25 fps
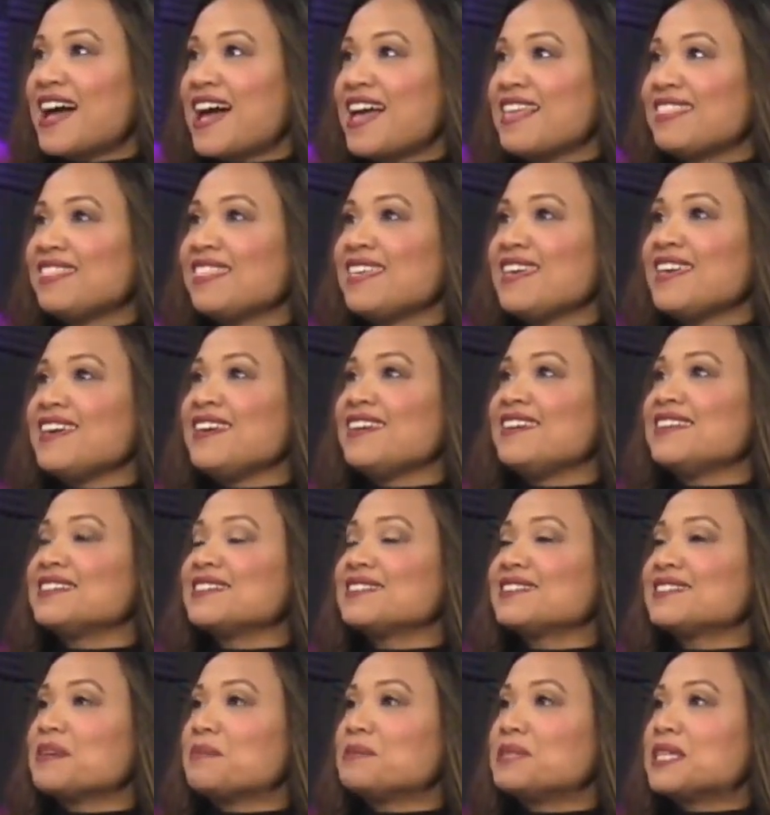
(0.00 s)
I think
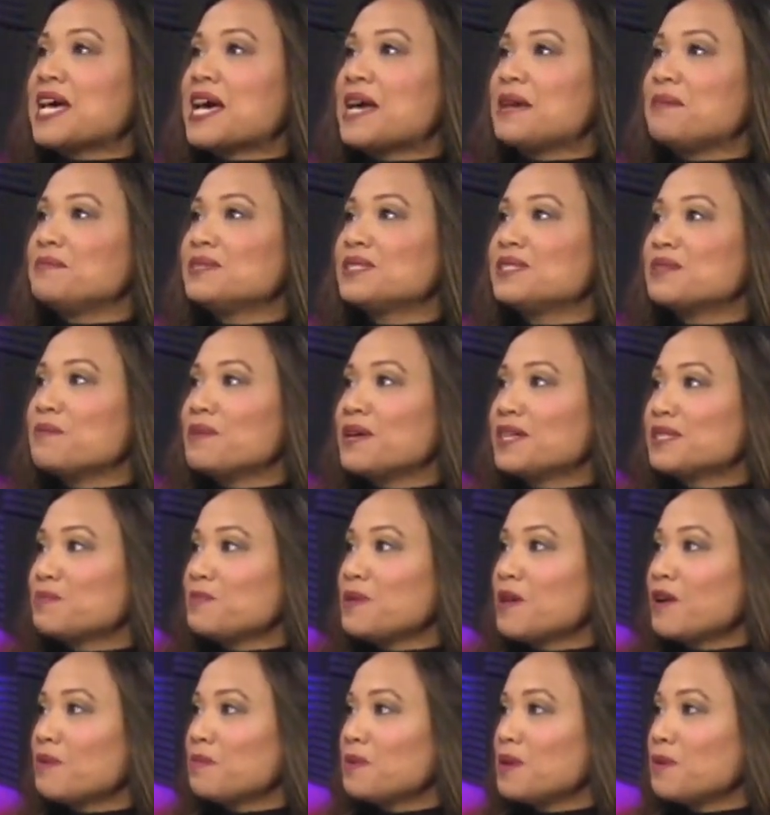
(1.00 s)
sometimes the best
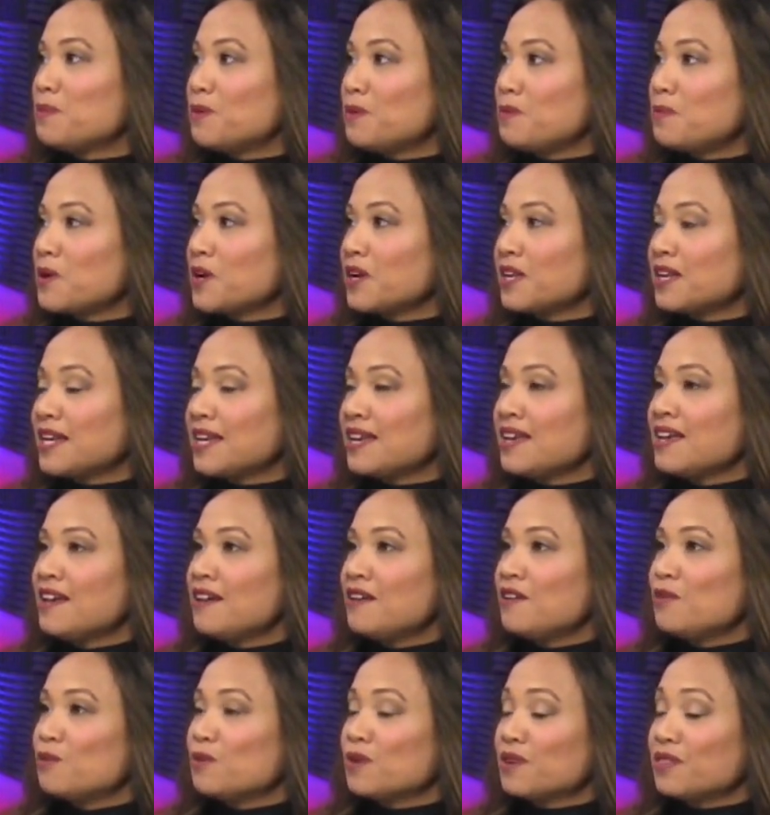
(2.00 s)
PR people marketing
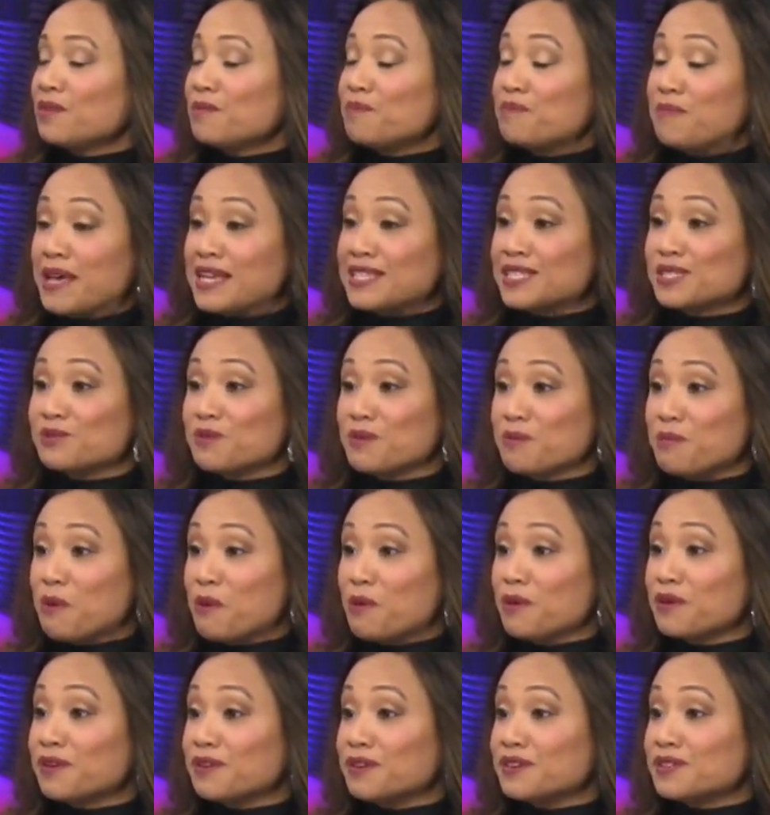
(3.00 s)
were the best
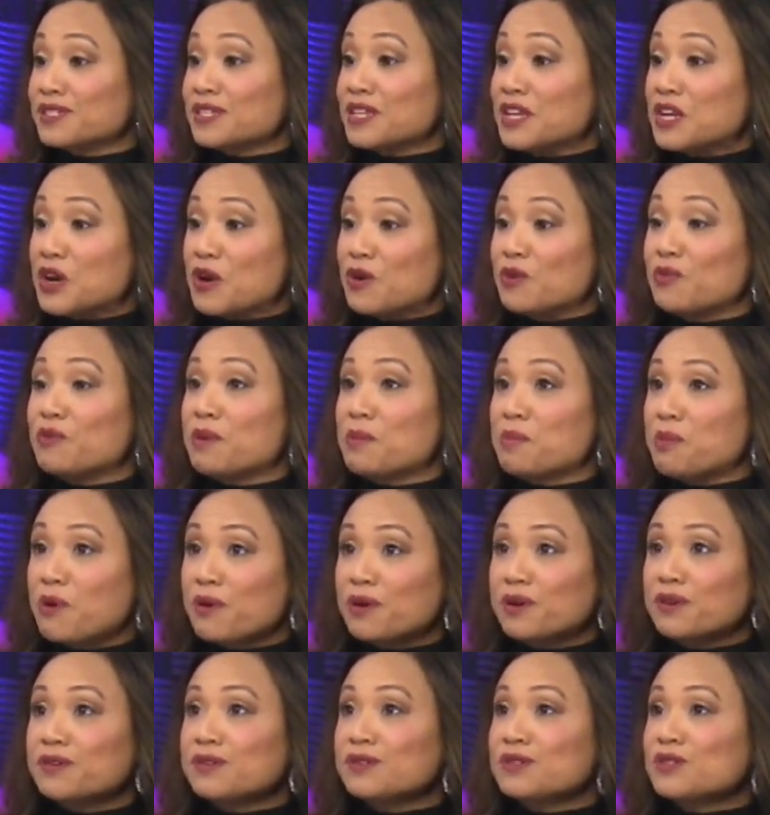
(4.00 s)
reporters,
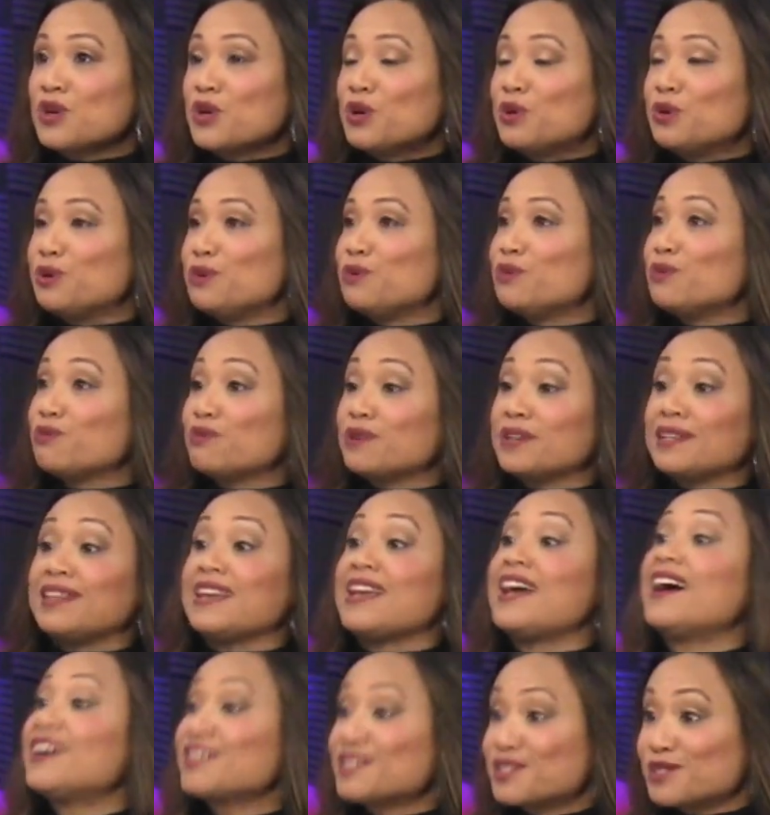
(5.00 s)
reporters who
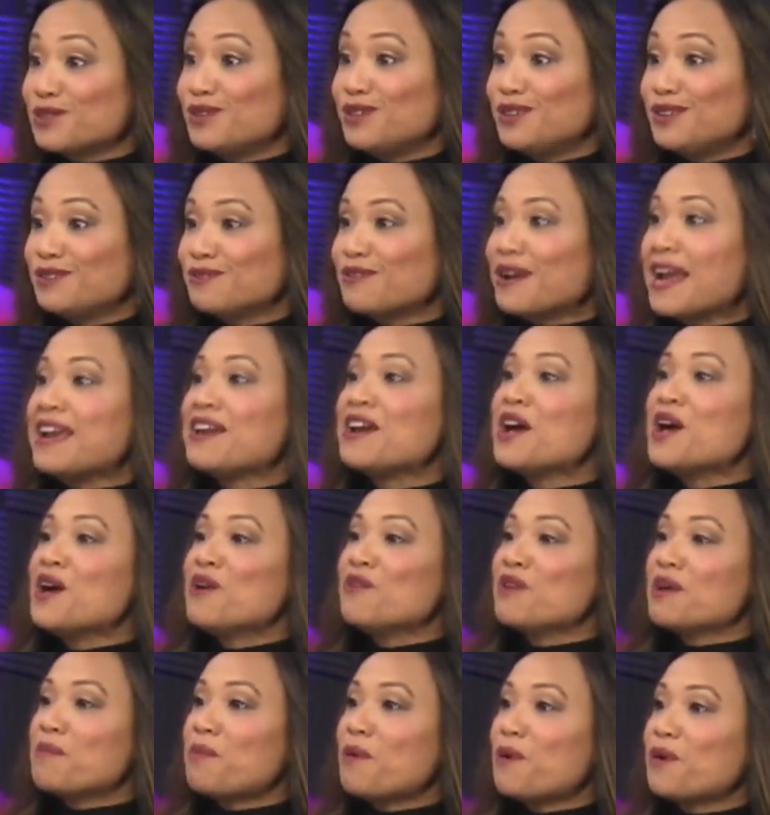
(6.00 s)
really hustle, right?
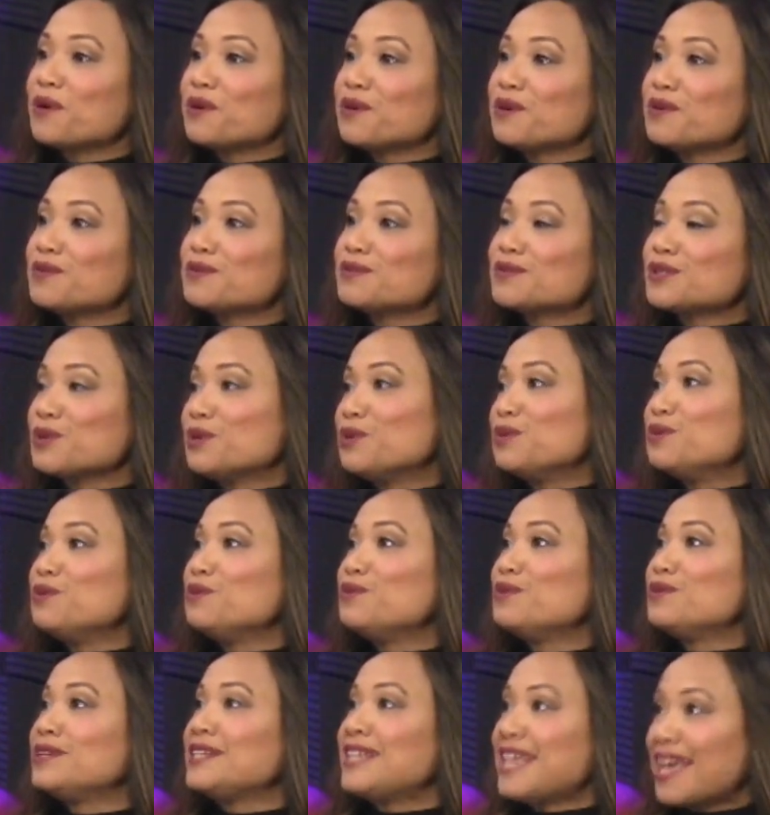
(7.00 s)
Reporters
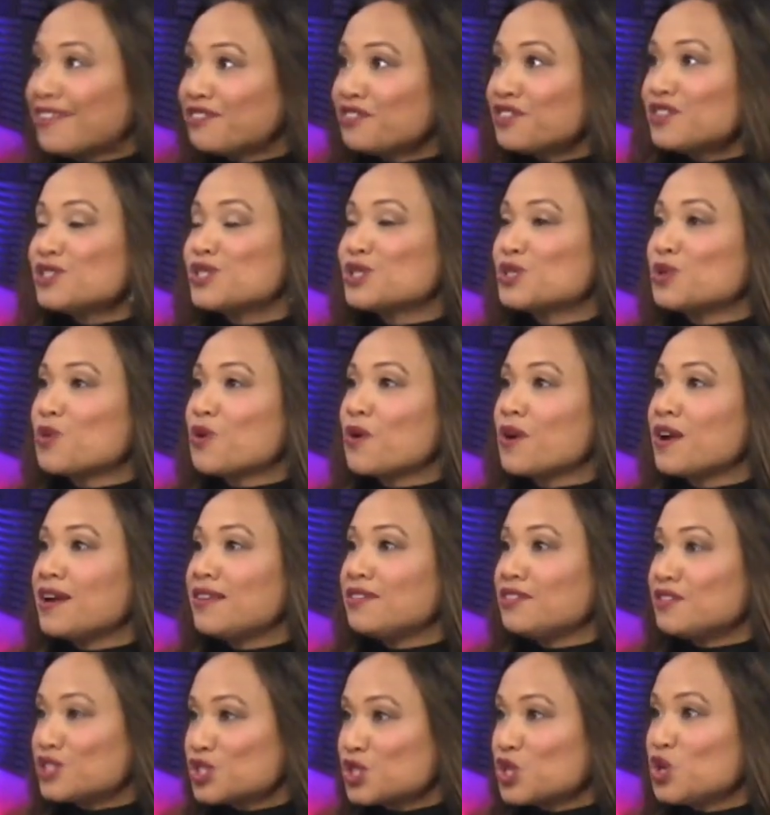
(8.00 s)
who get the story
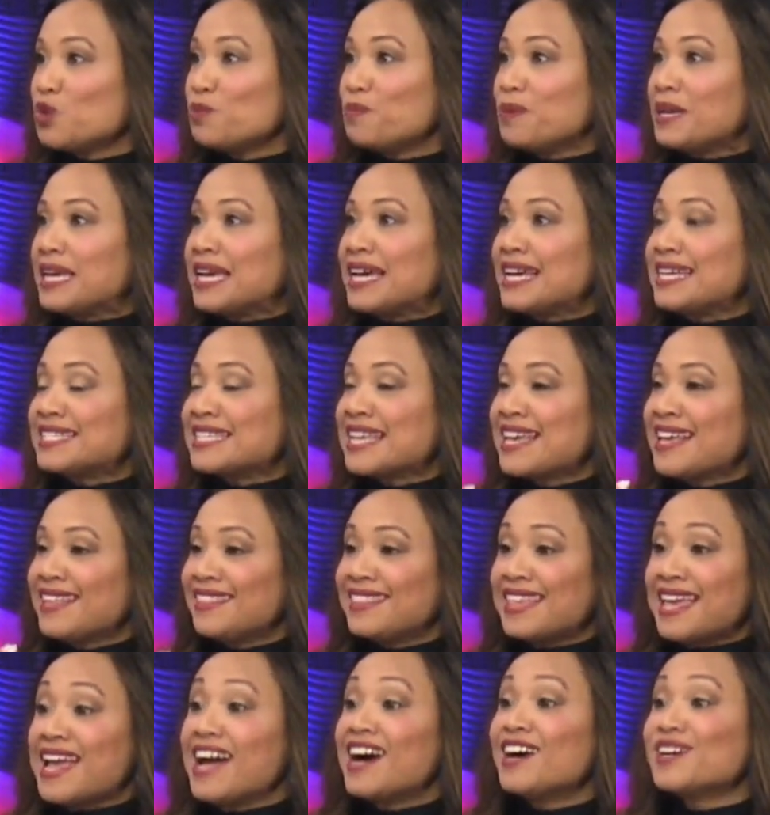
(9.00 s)
and the scoop because
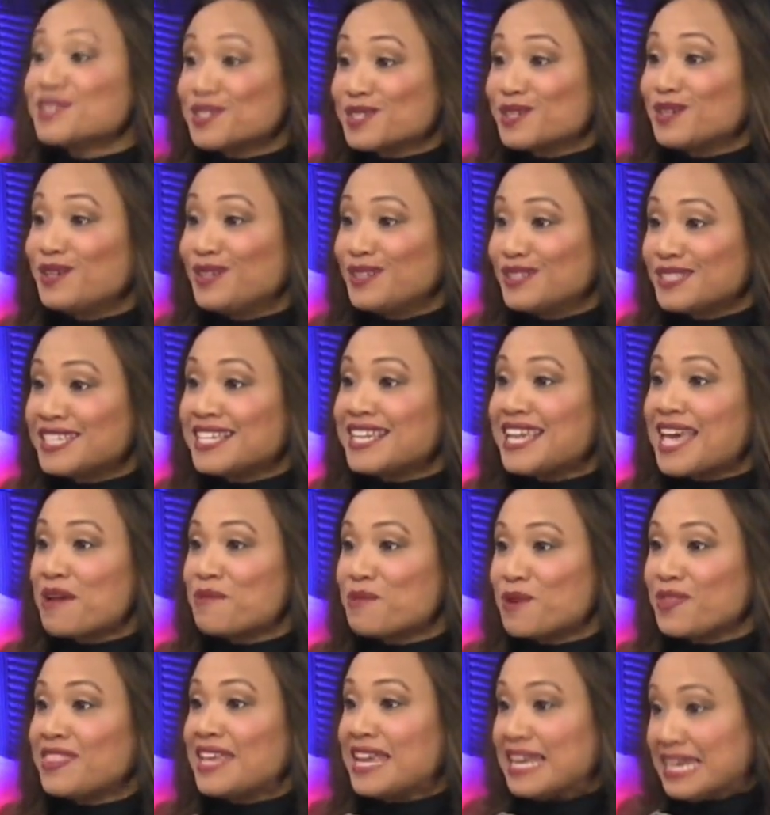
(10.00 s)
they hustle to get
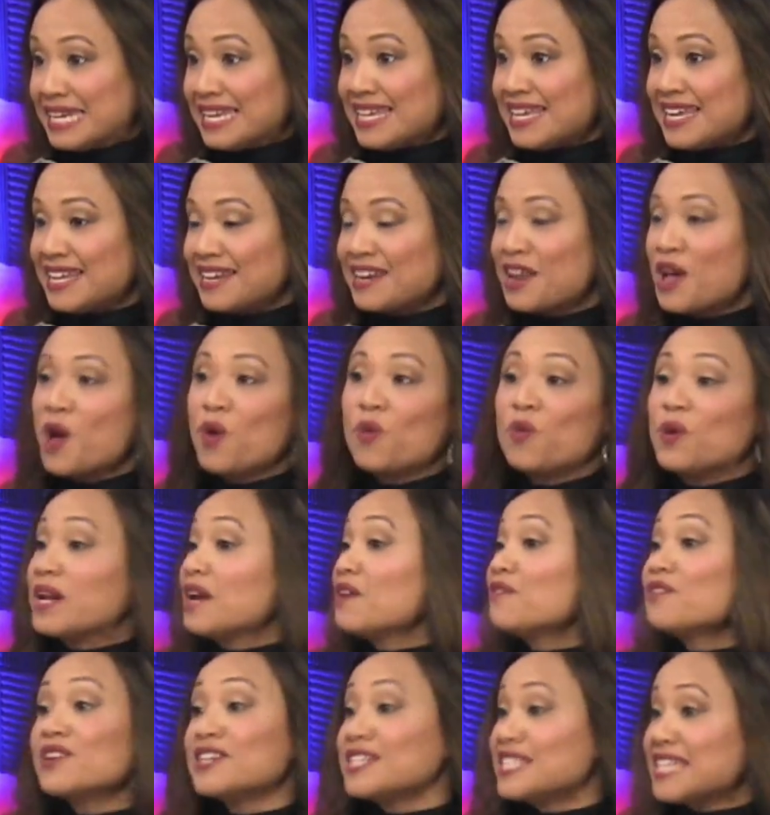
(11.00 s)
what they need,
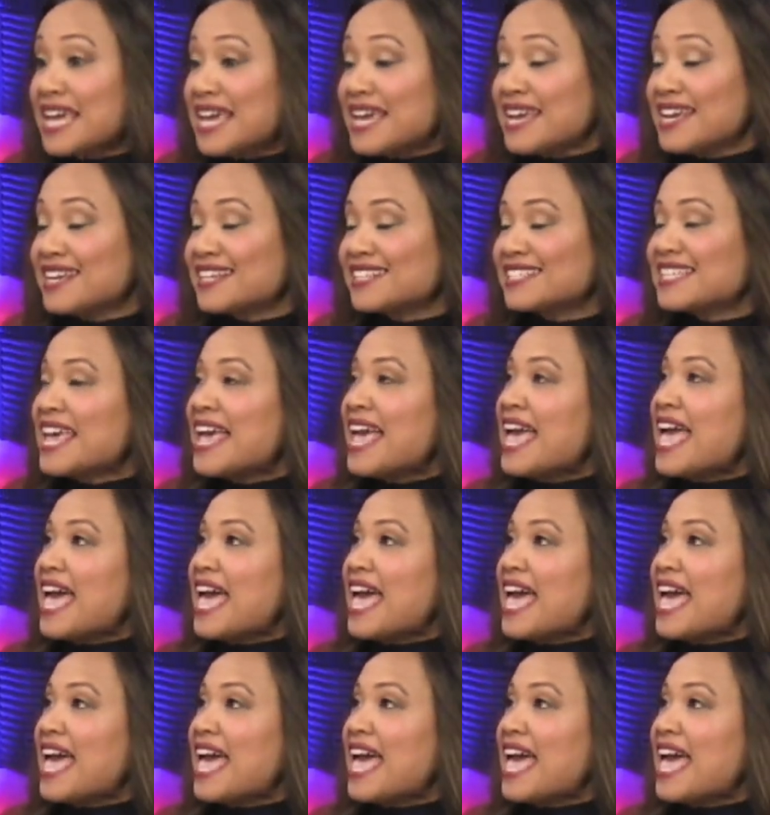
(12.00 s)
whatever it takes.